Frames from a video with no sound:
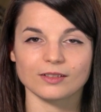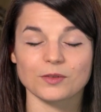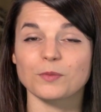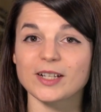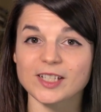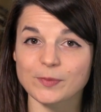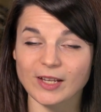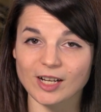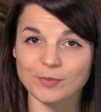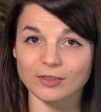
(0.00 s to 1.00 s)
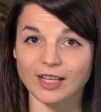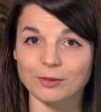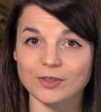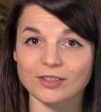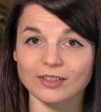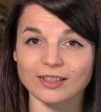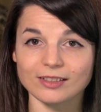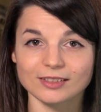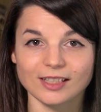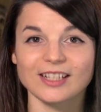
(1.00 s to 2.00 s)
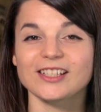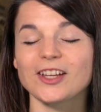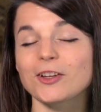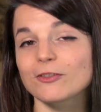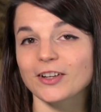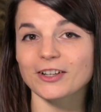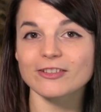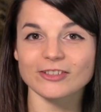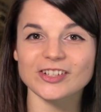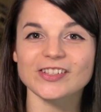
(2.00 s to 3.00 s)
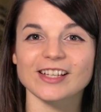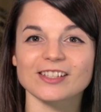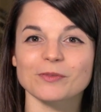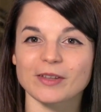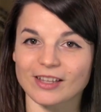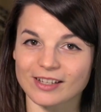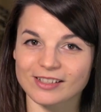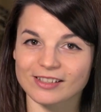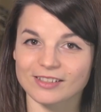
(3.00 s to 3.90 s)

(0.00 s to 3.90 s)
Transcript: Want to speed up your language learning? Take your very first lesson with us.